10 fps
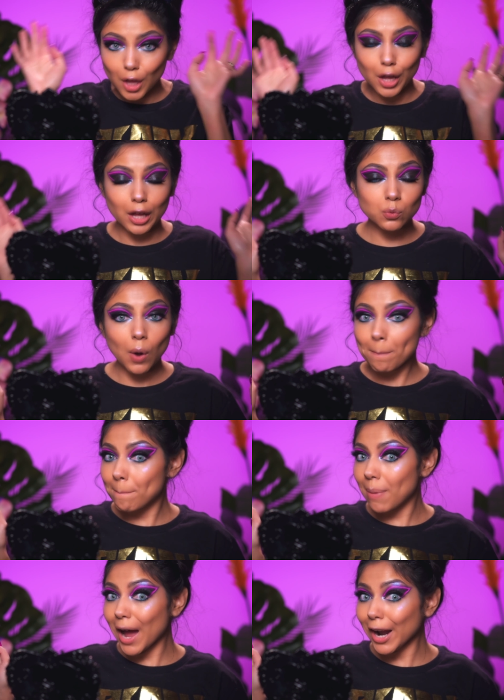And
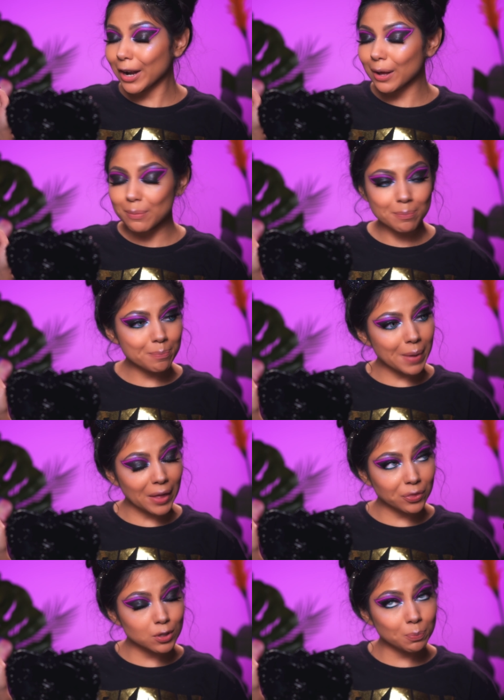wha-bam!
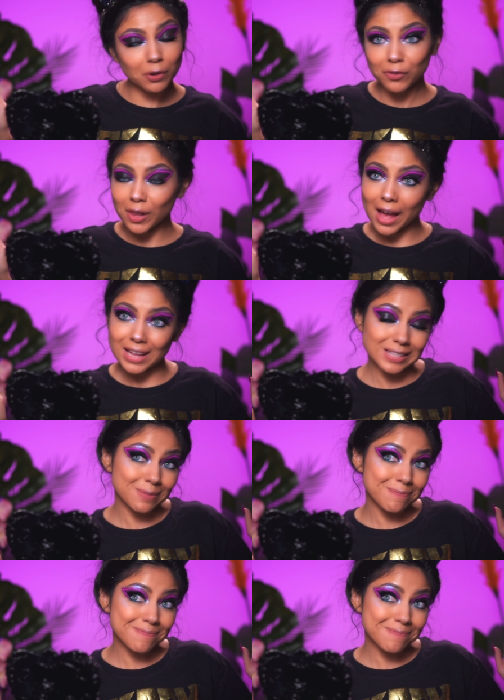Bat those beautiful eyes.